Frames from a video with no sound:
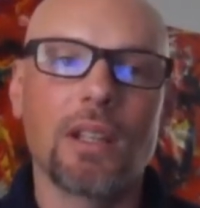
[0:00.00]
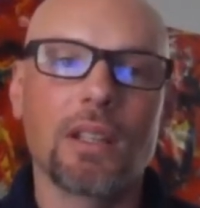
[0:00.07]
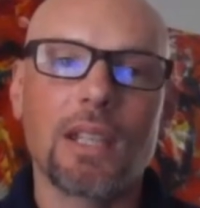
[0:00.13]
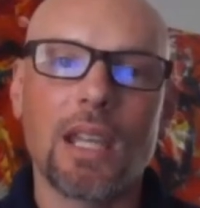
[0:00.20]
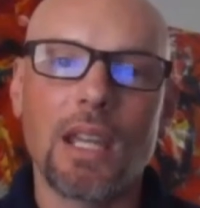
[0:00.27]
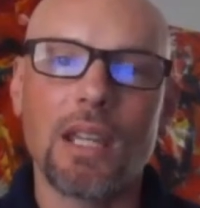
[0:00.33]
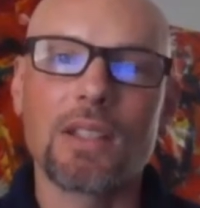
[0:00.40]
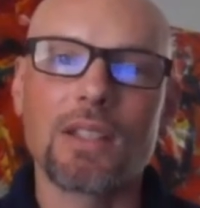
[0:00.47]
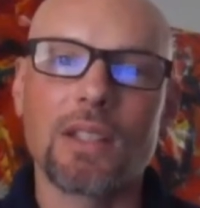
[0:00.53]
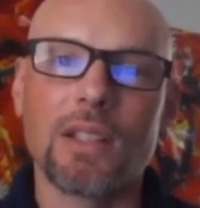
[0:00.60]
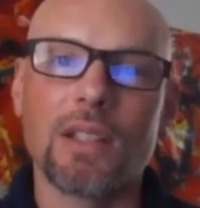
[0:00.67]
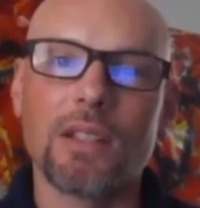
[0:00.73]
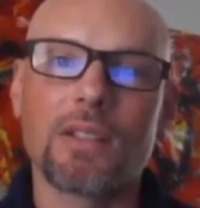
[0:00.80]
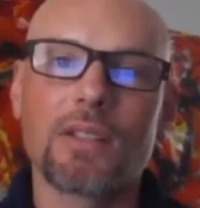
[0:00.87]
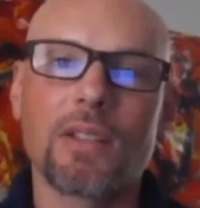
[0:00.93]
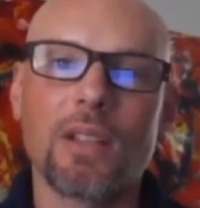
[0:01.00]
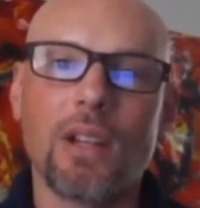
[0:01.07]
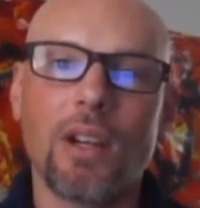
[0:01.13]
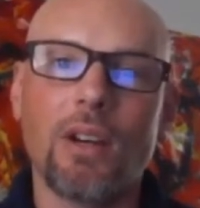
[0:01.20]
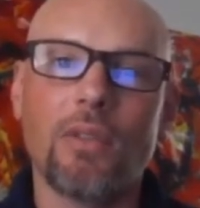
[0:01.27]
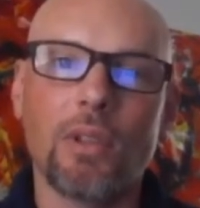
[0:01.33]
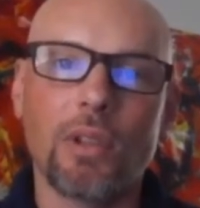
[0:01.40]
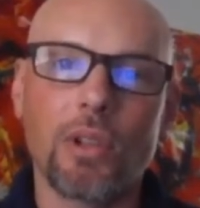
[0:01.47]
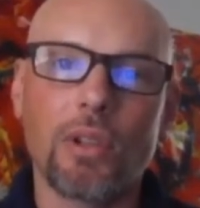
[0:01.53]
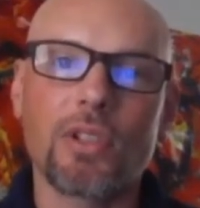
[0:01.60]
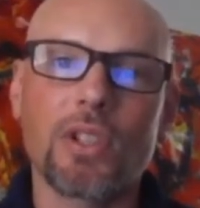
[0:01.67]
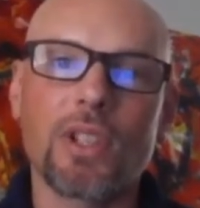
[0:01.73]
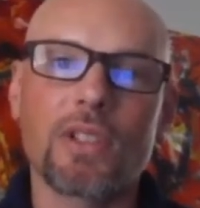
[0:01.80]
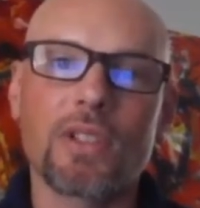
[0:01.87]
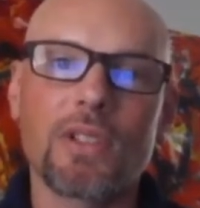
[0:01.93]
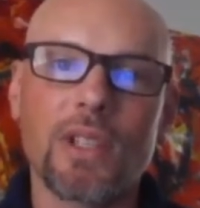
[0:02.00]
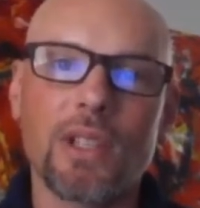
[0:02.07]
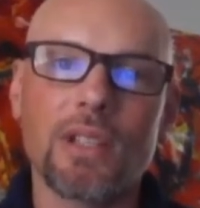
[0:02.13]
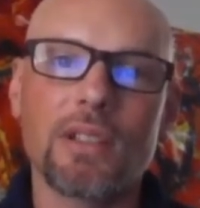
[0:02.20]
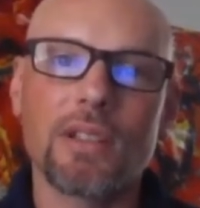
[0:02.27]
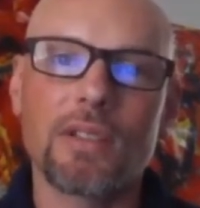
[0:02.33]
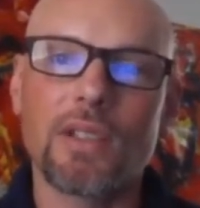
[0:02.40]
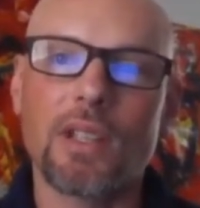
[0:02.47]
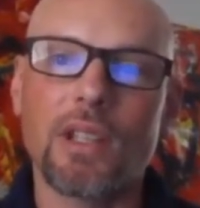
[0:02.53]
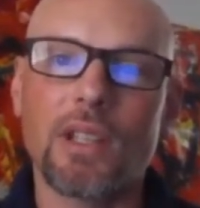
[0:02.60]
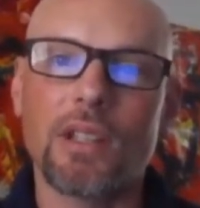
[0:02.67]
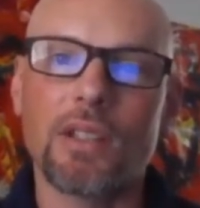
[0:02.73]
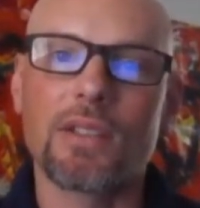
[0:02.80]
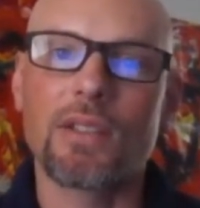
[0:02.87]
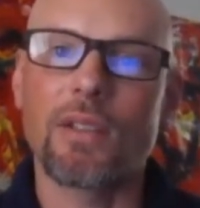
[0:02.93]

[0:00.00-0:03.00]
cases of allergic skin disease,